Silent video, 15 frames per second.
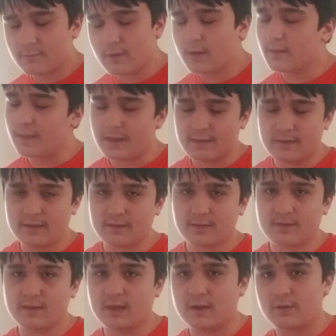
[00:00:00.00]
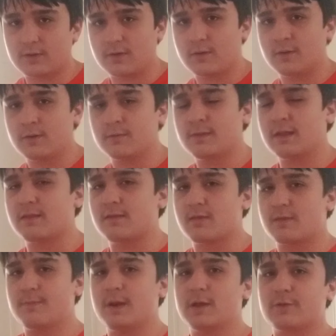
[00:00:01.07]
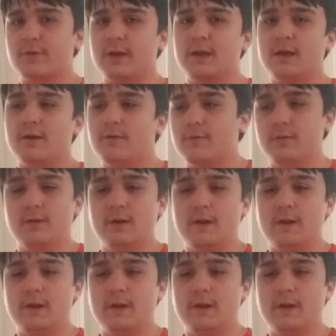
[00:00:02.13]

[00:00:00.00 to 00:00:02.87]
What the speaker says: like DLC character that's in Smash right now.